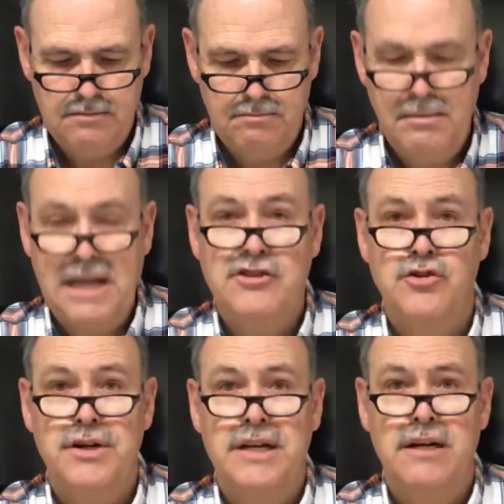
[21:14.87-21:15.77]
Main
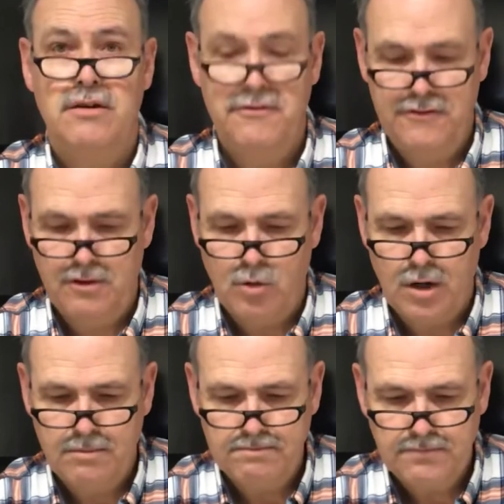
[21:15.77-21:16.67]
Street here in Fillmore.
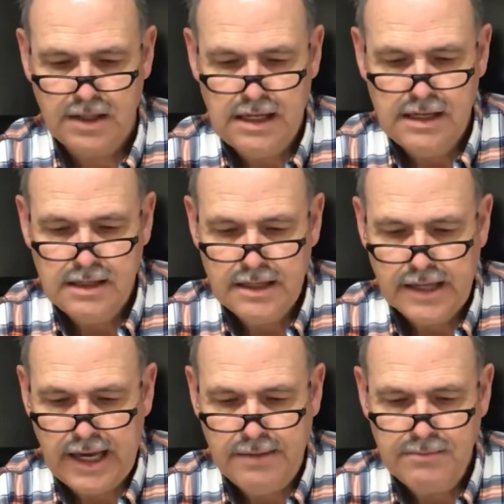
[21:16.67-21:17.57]

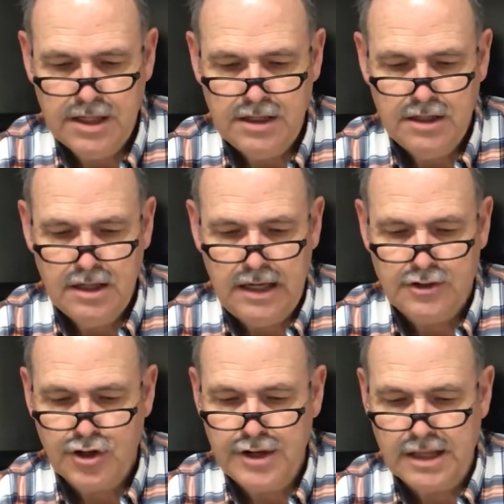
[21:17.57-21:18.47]
Okay,
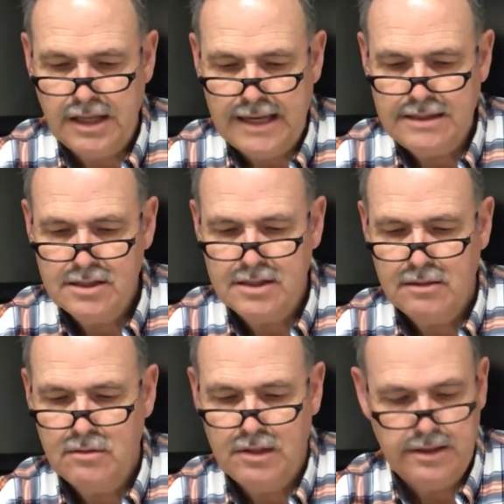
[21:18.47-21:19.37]
turning lanes,
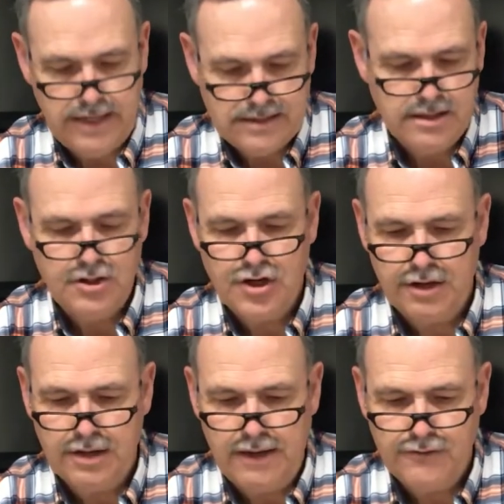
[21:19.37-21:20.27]
that's the
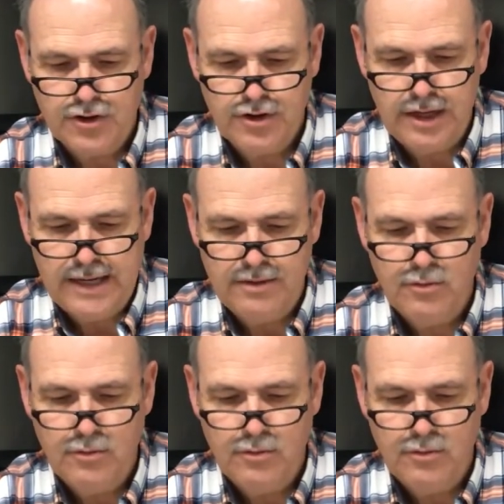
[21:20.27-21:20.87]
shared left turn lane.